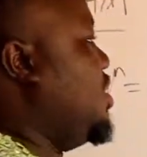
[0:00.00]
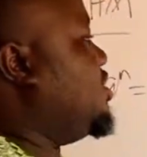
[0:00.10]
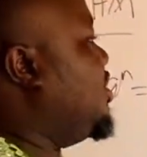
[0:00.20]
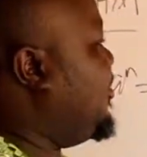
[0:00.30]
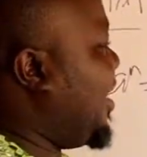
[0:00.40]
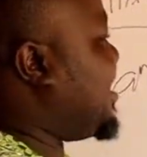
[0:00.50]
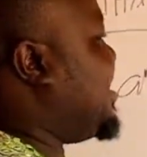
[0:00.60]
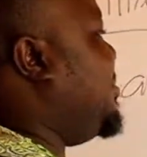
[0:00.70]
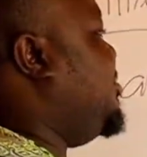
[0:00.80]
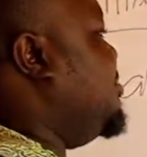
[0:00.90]
So for
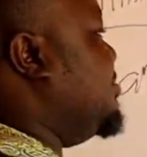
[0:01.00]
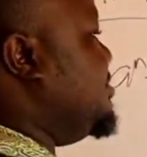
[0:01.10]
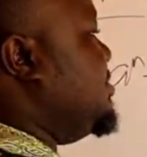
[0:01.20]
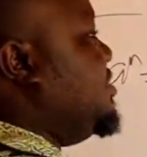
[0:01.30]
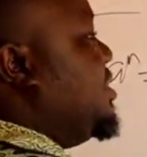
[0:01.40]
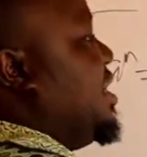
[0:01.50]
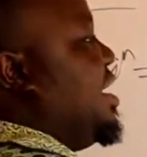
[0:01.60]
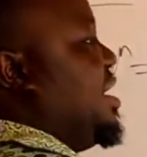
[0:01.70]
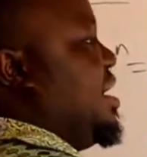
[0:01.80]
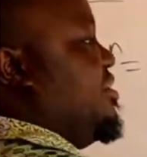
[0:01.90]
example,
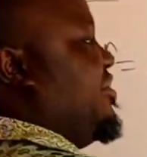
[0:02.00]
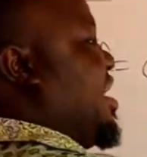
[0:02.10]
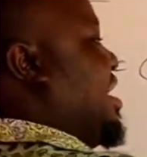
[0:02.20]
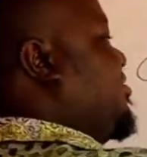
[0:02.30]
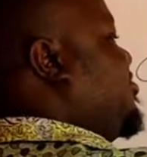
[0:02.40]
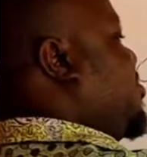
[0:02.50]
if I have